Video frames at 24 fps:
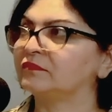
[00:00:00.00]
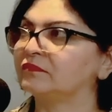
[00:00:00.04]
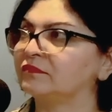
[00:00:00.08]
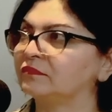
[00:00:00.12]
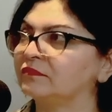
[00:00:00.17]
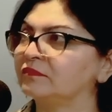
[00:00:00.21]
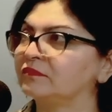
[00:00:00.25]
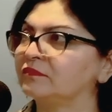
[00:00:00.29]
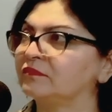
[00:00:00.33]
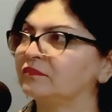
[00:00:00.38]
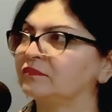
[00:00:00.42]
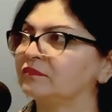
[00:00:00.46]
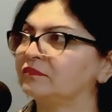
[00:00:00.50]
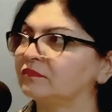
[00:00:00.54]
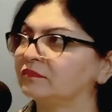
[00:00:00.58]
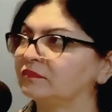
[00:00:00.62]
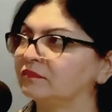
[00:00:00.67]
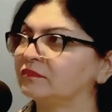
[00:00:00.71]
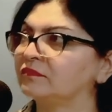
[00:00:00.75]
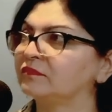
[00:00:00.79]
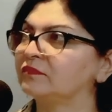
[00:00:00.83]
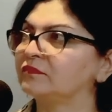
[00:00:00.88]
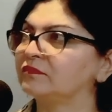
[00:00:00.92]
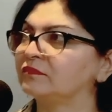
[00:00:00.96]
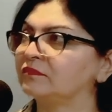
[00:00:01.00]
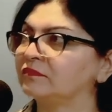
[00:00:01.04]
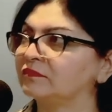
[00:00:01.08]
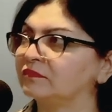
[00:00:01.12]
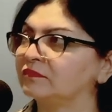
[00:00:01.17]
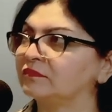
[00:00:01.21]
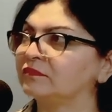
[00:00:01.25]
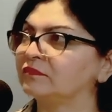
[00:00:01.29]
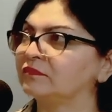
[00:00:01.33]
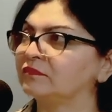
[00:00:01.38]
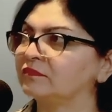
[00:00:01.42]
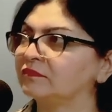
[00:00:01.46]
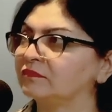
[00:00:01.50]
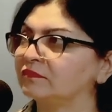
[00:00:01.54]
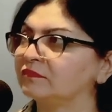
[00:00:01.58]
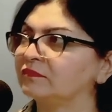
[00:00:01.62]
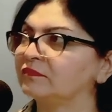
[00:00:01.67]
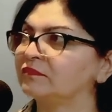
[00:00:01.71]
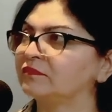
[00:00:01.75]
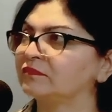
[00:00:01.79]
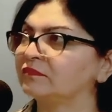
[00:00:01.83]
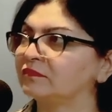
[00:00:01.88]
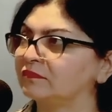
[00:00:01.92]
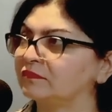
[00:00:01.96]

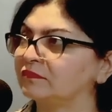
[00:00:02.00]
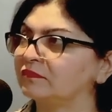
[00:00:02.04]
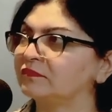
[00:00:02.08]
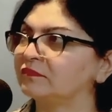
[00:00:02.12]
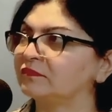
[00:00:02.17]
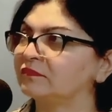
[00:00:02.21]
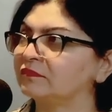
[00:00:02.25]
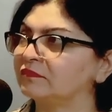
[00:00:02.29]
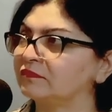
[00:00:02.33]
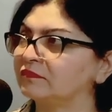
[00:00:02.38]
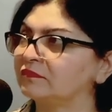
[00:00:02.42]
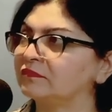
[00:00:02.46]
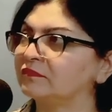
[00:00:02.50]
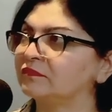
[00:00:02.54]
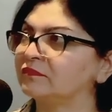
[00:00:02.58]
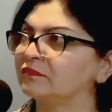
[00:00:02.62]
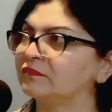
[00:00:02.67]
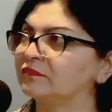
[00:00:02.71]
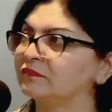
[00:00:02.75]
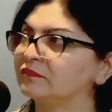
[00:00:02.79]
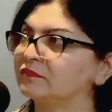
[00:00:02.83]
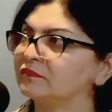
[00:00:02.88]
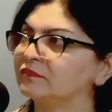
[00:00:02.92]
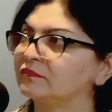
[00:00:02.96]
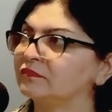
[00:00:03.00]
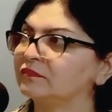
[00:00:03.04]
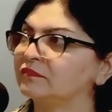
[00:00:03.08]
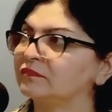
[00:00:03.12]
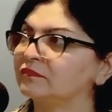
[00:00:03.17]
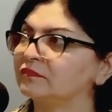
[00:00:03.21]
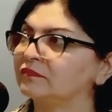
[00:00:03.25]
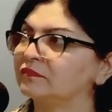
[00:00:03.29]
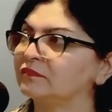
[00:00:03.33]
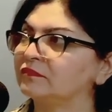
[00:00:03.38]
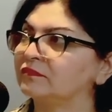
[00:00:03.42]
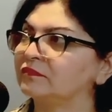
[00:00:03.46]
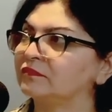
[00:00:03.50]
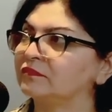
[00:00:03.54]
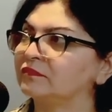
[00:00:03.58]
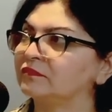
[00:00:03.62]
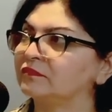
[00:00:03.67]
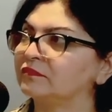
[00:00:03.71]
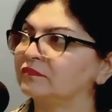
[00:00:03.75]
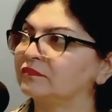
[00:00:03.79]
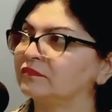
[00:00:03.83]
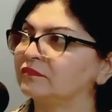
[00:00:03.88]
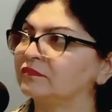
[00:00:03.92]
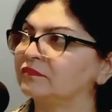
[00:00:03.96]

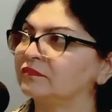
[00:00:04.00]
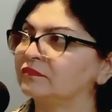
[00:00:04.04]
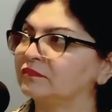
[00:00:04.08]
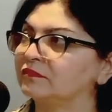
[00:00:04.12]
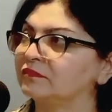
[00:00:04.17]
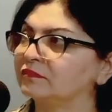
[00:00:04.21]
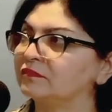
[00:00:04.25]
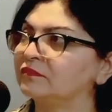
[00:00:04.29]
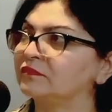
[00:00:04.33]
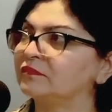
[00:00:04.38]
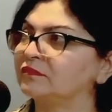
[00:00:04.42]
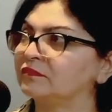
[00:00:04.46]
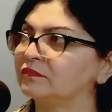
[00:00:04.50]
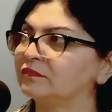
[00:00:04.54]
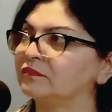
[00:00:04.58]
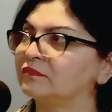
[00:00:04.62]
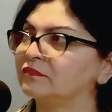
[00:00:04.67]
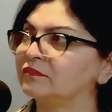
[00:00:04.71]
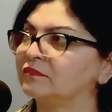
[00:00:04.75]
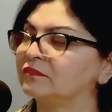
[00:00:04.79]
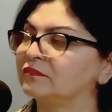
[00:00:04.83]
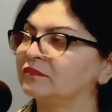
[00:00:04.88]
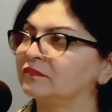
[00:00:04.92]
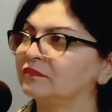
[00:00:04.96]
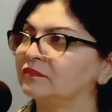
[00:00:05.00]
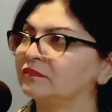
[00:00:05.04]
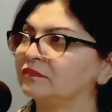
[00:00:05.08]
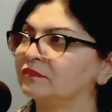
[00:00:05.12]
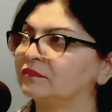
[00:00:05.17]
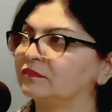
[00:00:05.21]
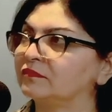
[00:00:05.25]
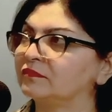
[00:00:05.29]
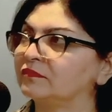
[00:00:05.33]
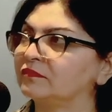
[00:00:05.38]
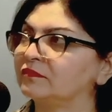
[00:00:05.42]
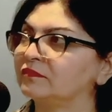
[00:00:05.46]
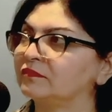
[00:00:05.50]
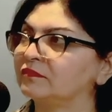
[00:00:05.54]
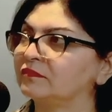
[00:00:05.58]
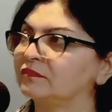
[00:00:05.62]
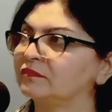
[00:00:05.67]
No words are spoken by the person on screen.